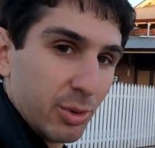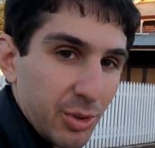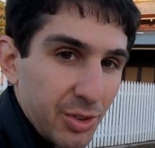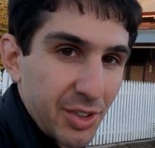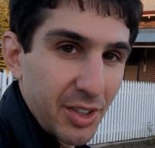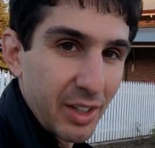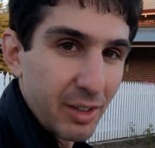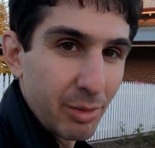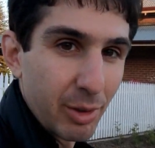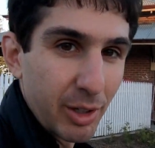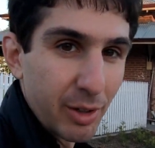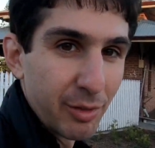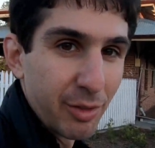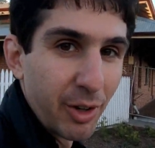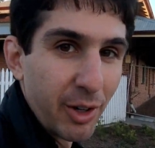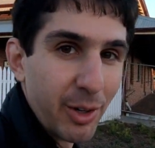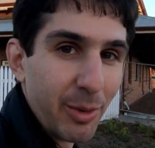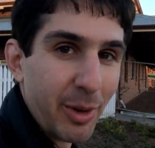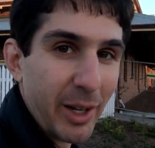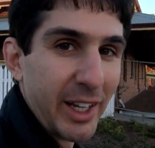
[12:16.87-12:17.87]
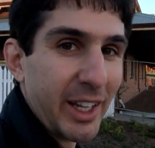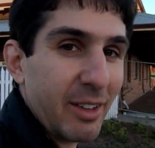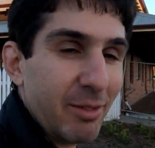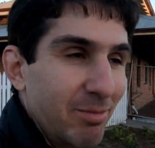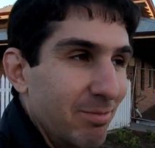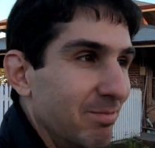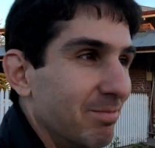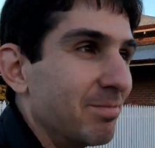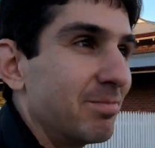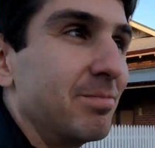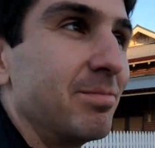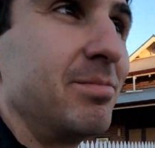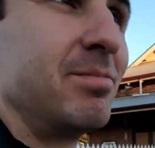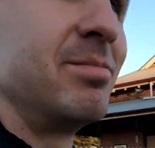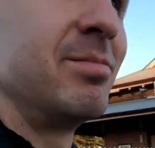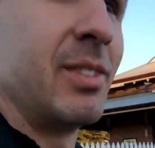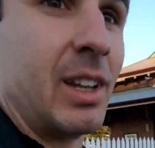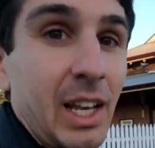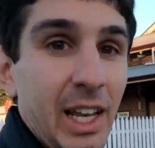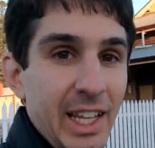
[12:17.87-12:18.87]
we'll see if we can find a way in
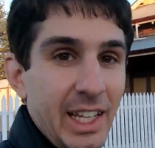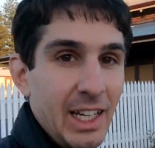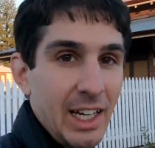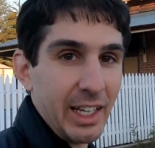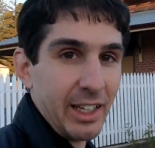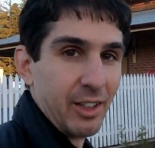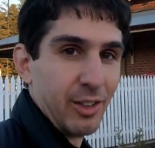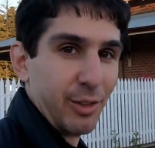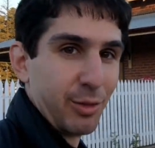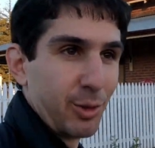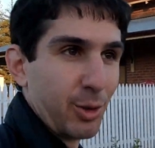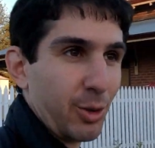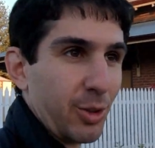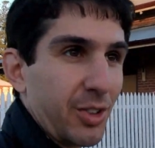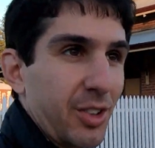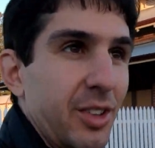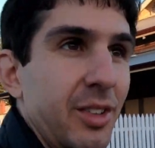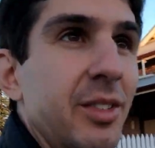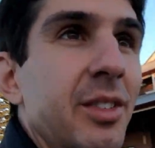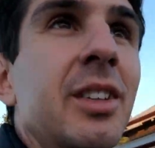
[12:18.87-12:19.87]
legally, of course.